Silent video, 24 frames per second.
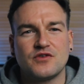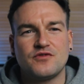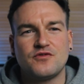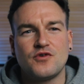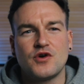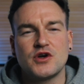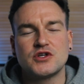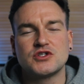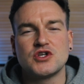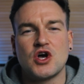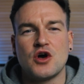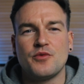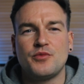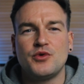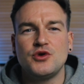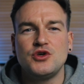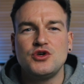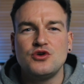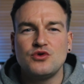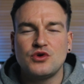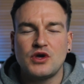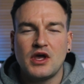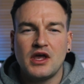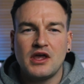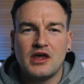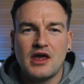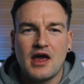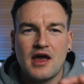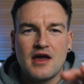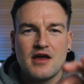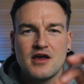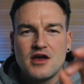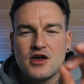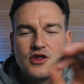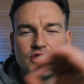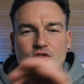For example, you can
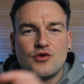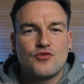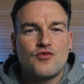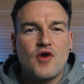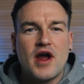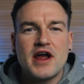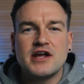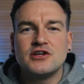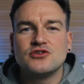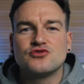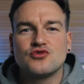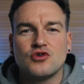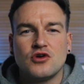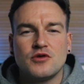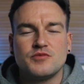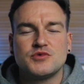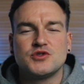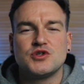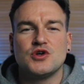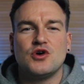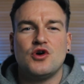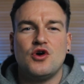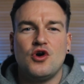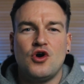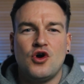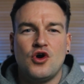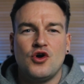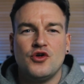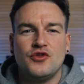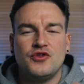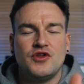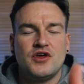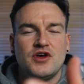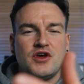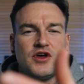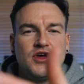get the raindrops
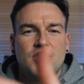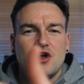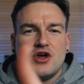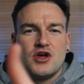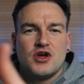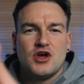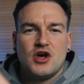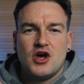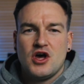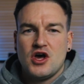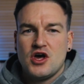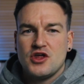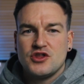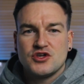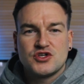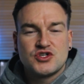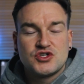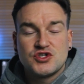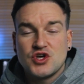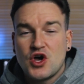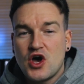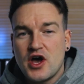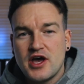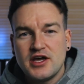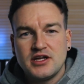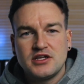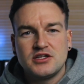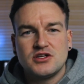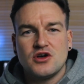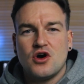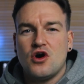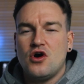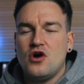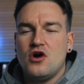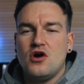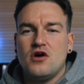on the side
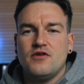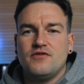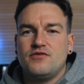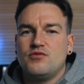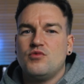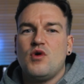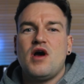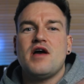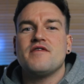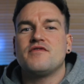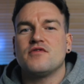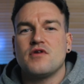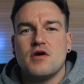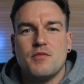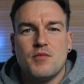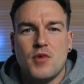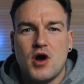of whatever it